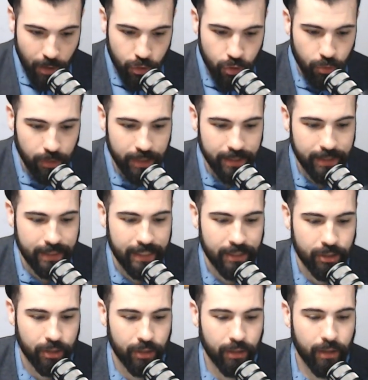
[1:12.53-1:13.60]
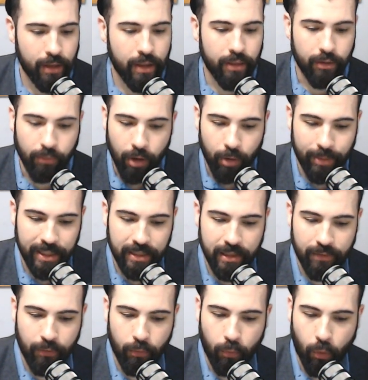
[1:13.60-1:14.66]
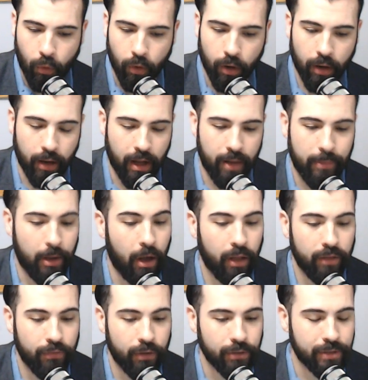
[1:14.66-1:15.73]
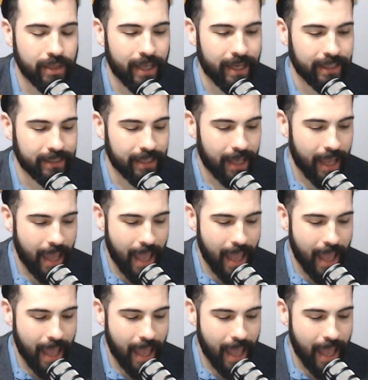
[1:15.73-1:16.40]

Julius Caesar, the Roman Civil War, all of those things.